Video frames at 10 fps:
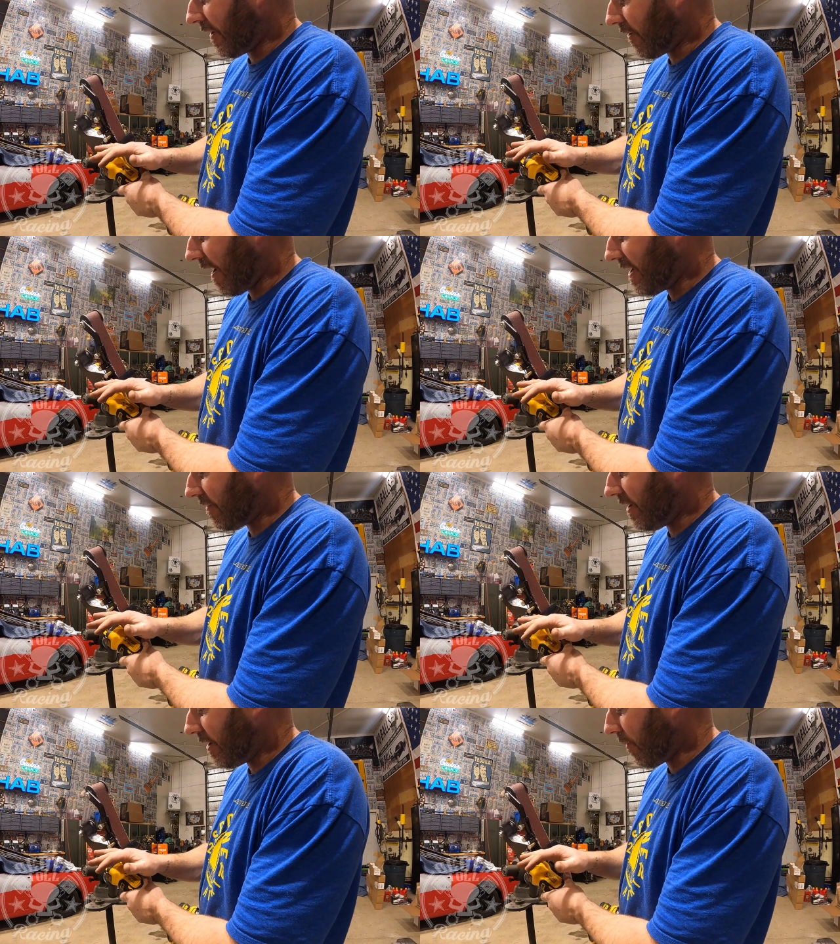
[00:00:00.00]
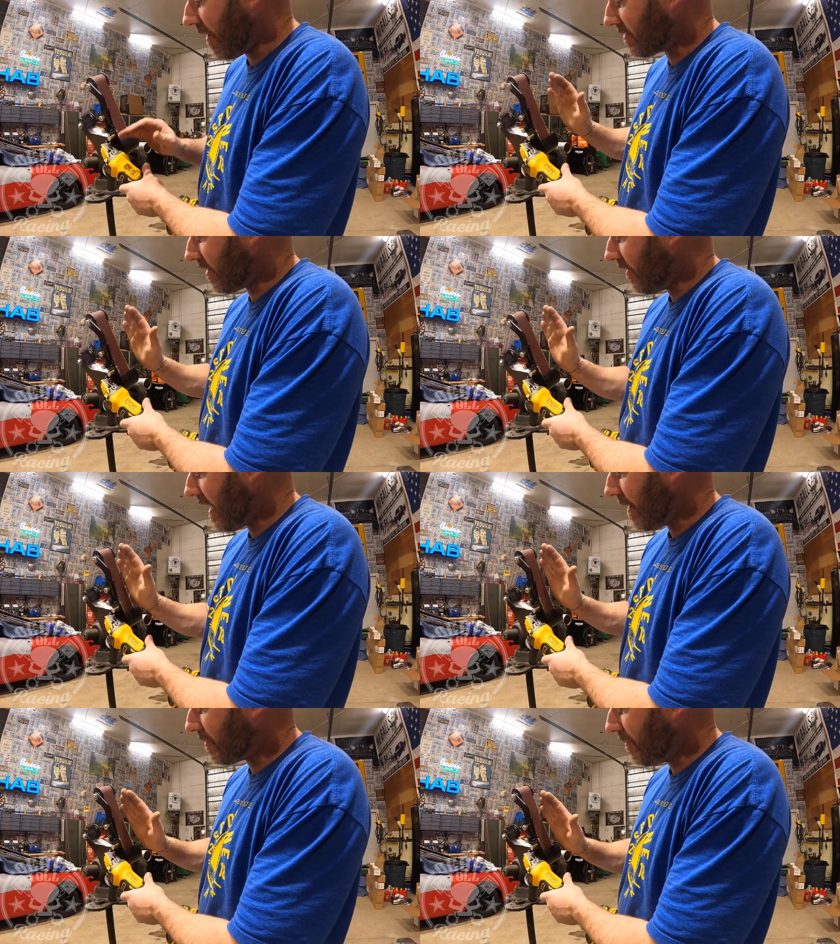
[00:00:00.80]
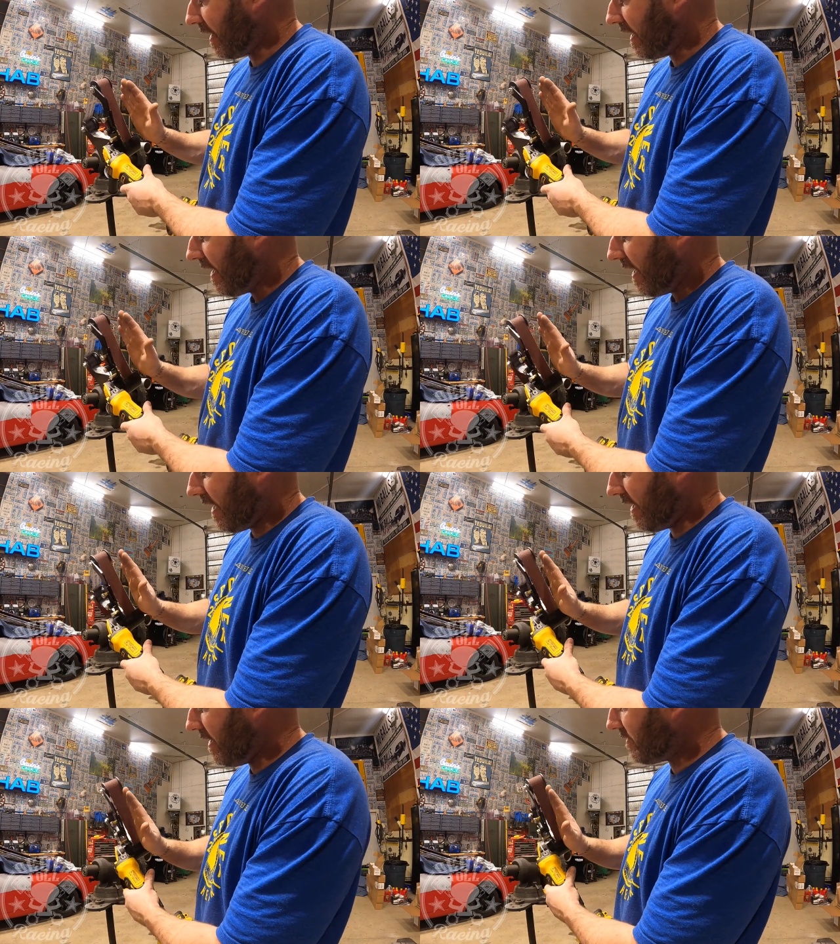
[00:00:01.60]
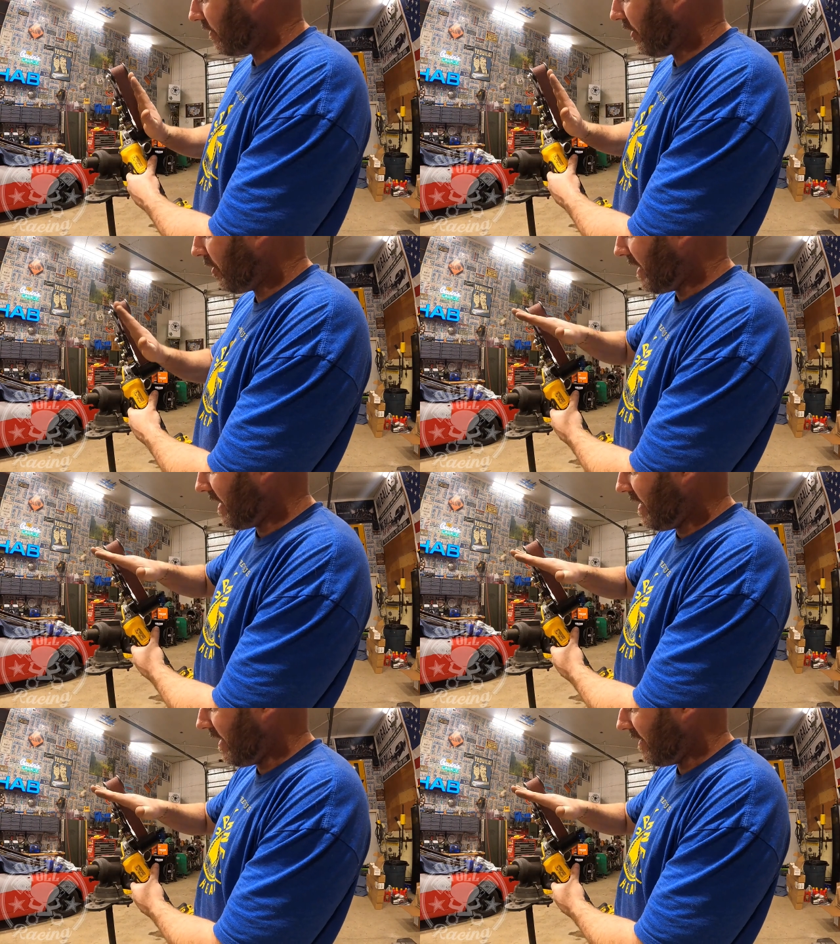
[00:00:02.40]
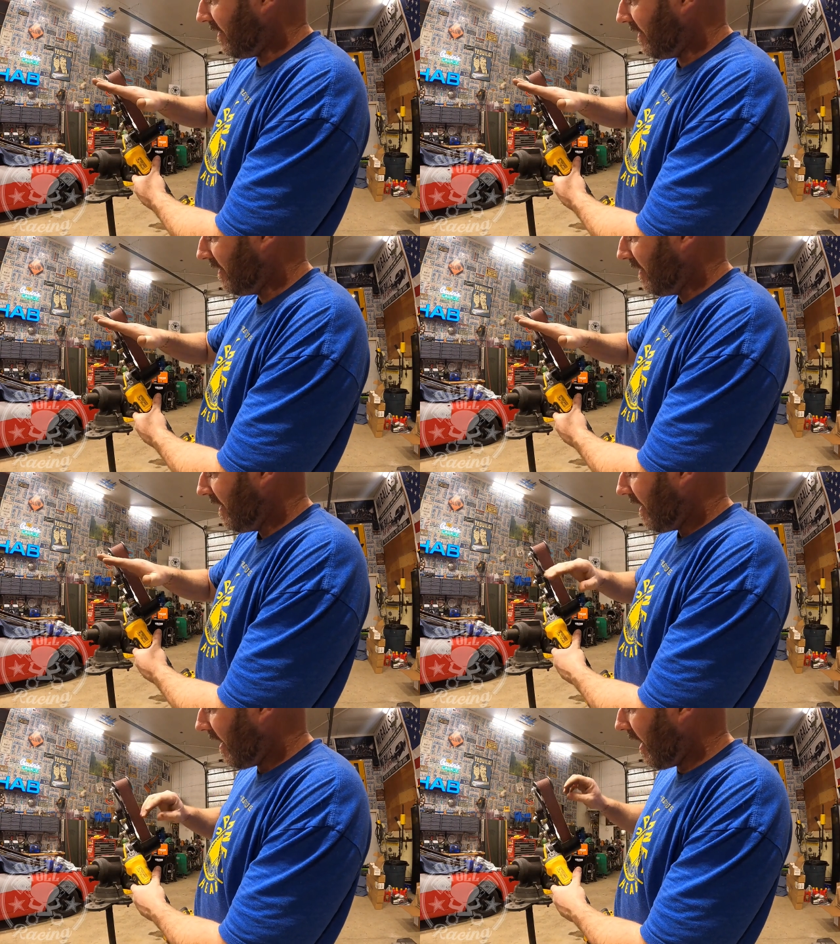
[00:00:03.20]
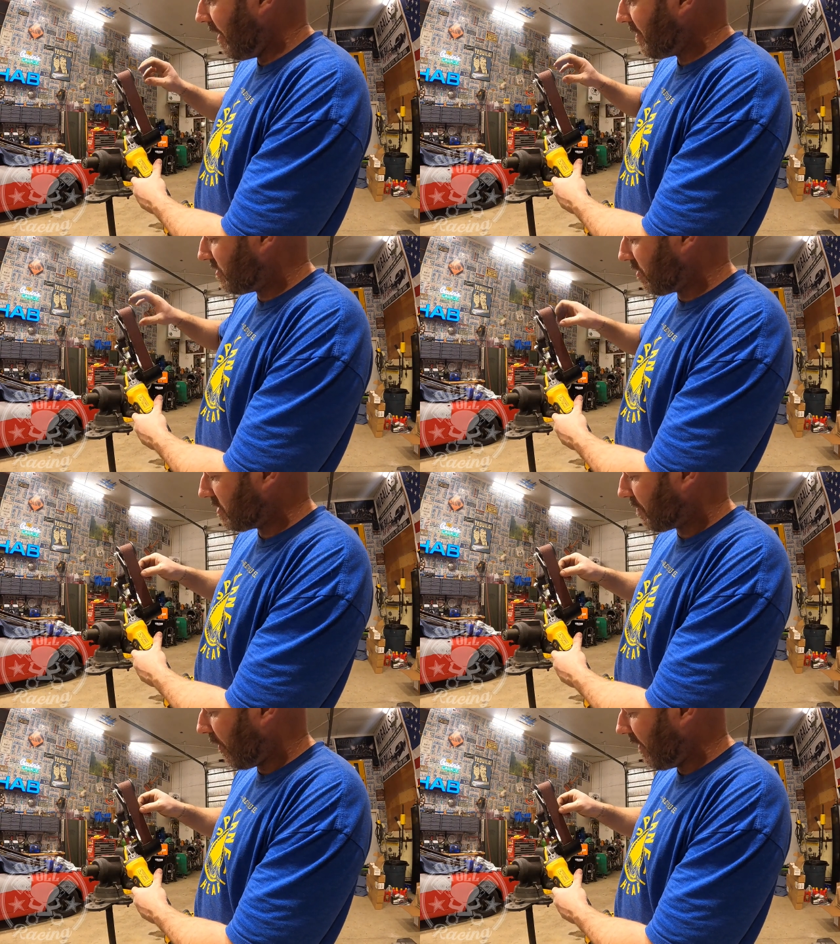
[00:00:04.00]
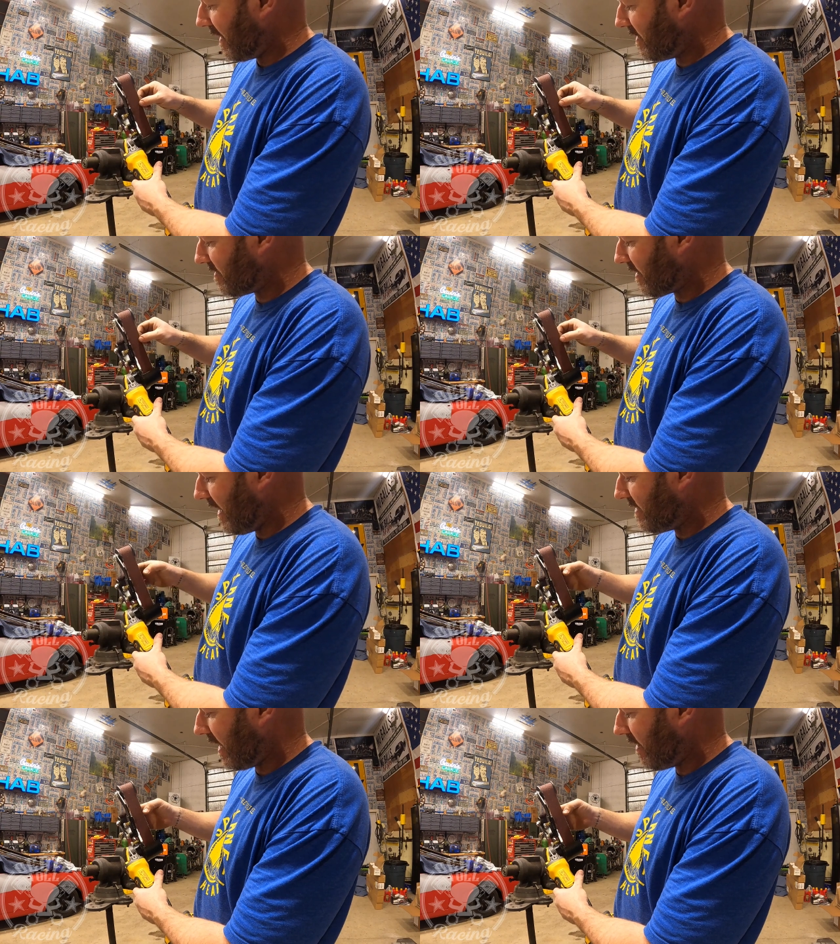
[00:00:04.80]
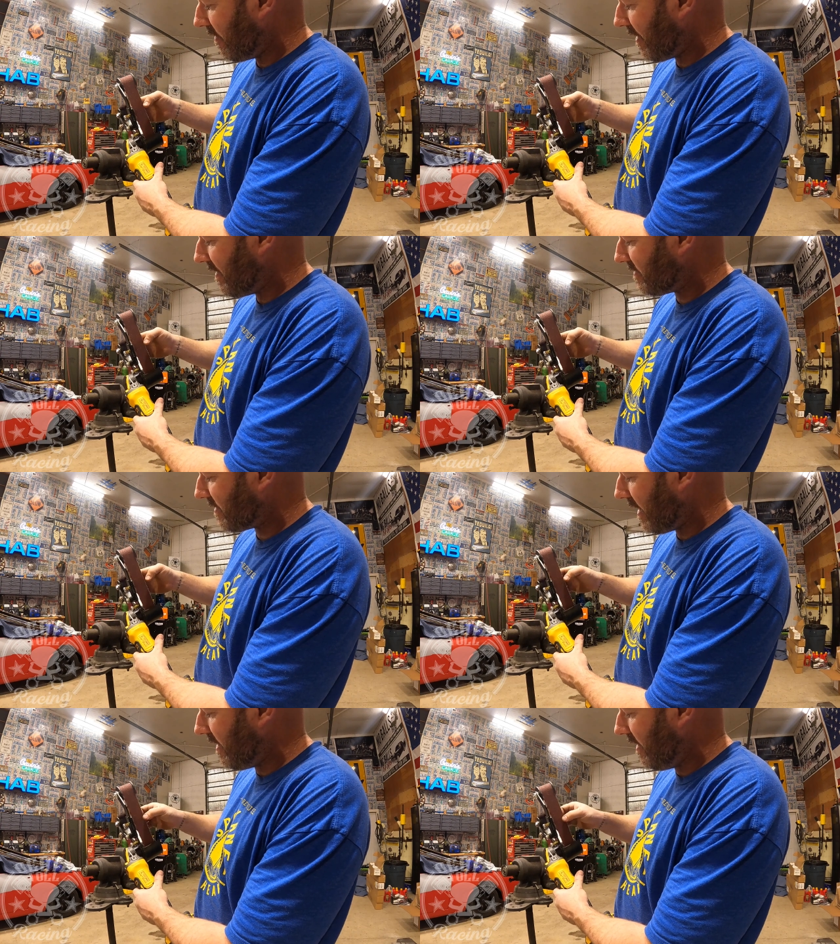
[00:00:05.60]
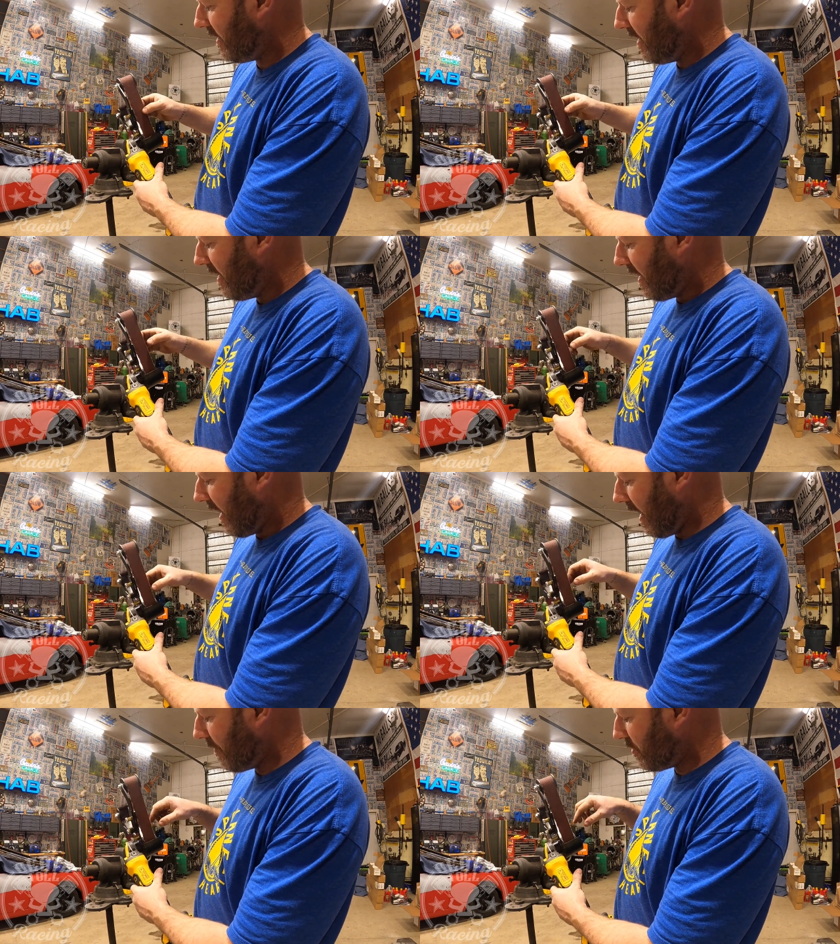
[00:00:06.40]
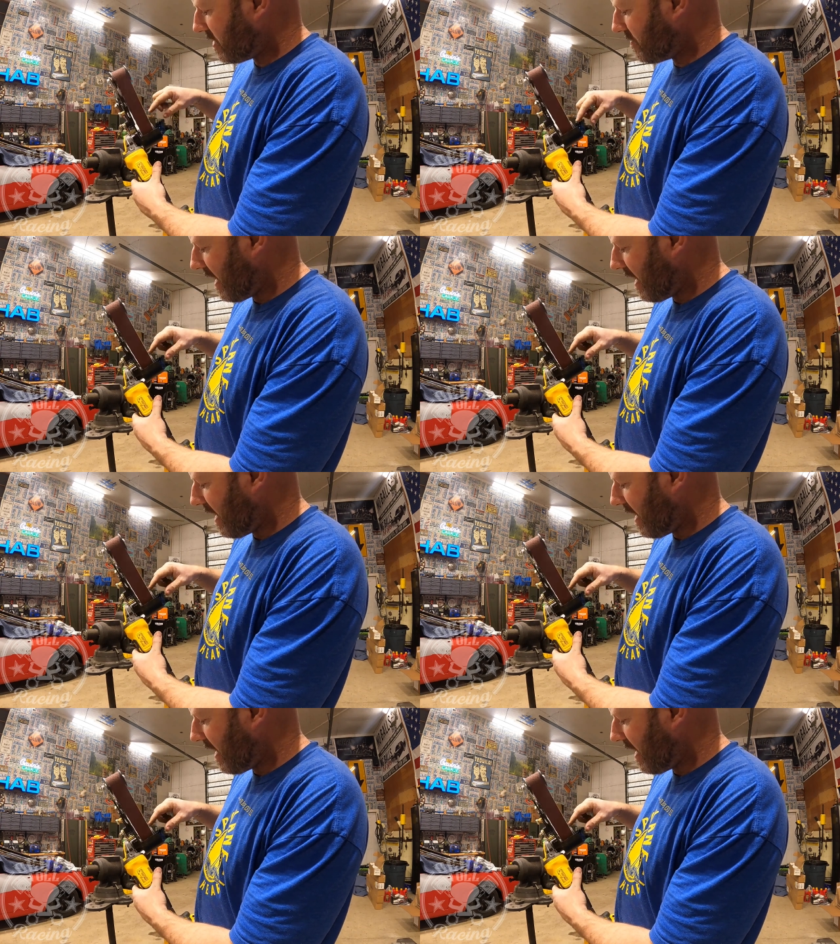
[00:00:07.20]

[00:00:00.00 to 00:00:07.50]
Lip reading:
Nobody's mouth can be seen.